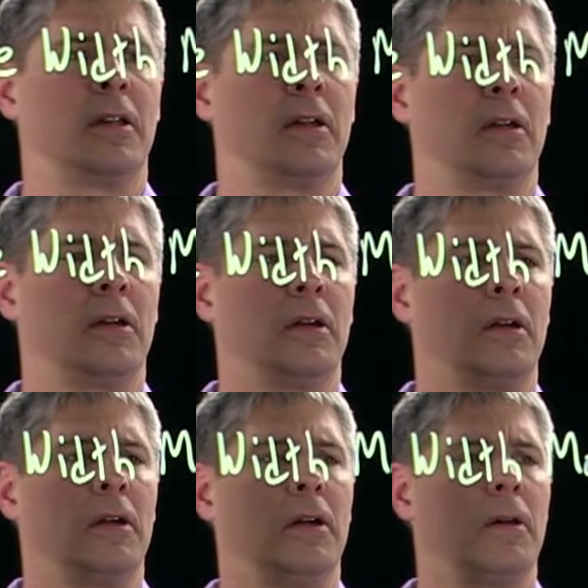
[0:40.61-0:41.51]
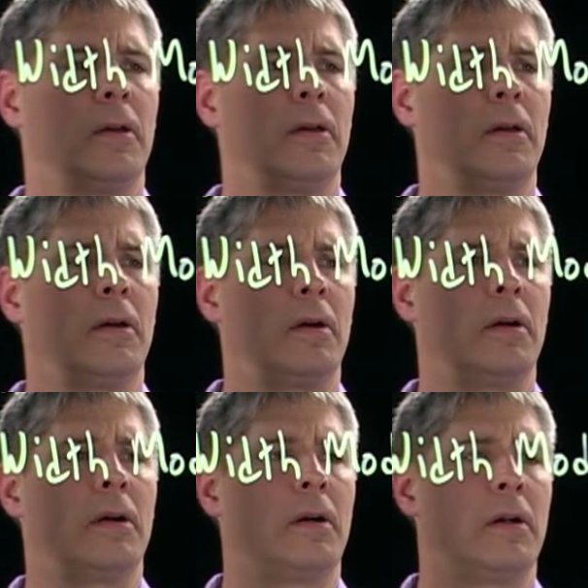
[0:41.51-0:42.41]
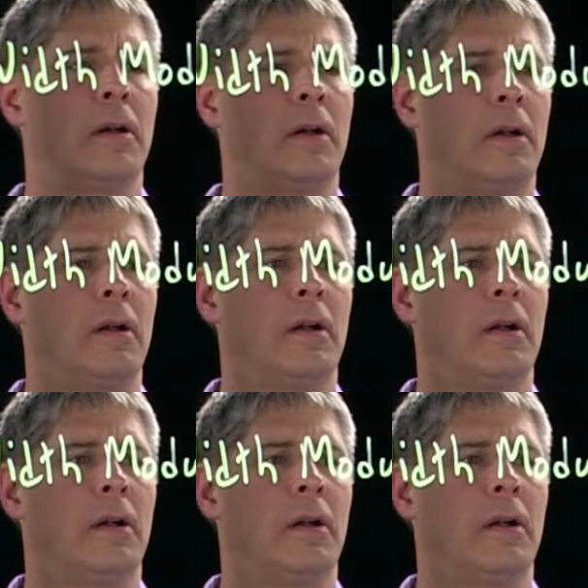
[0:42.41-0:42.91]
(silence)